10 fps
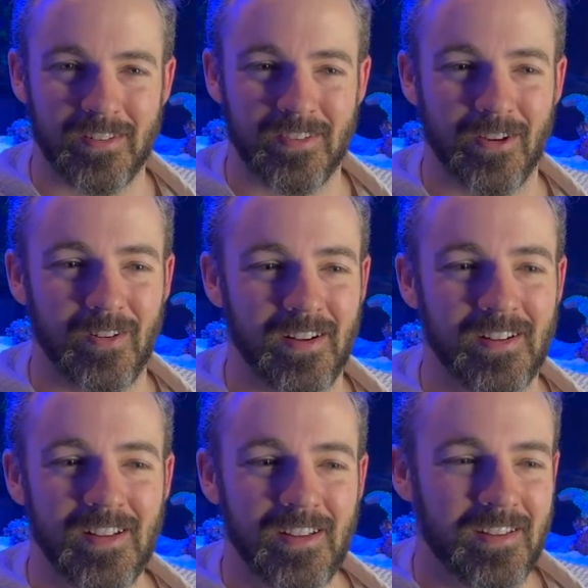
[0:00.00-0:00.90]
So
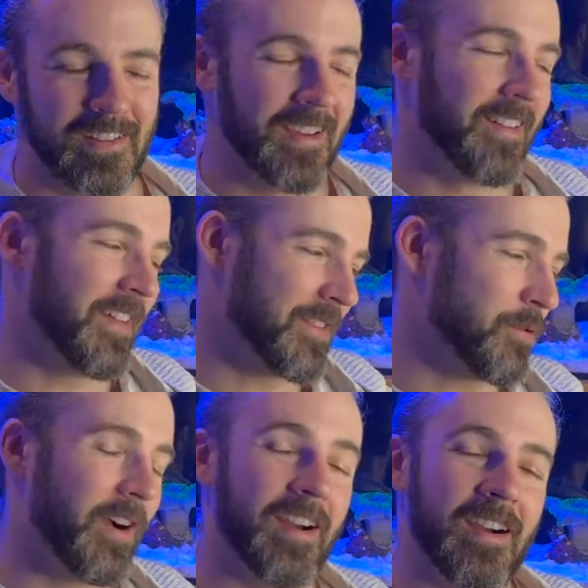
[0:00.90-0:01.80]
yeah, that's
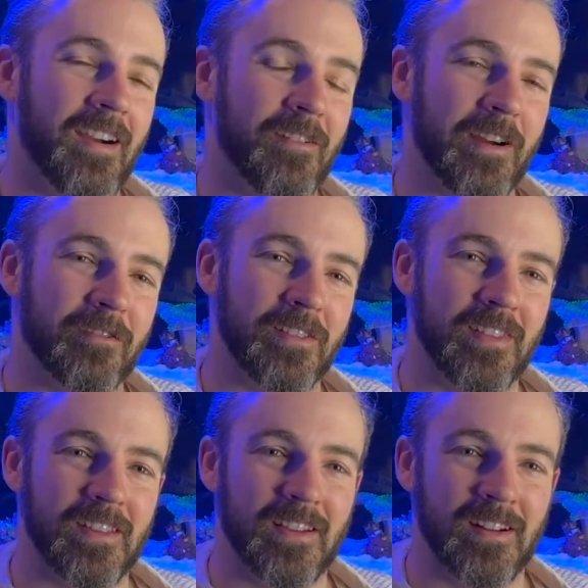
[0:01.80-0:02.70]
why I went with
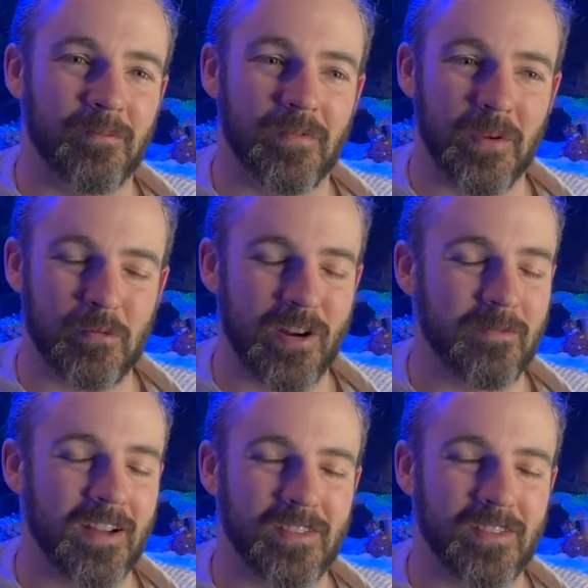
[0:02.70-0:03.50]
the pre-made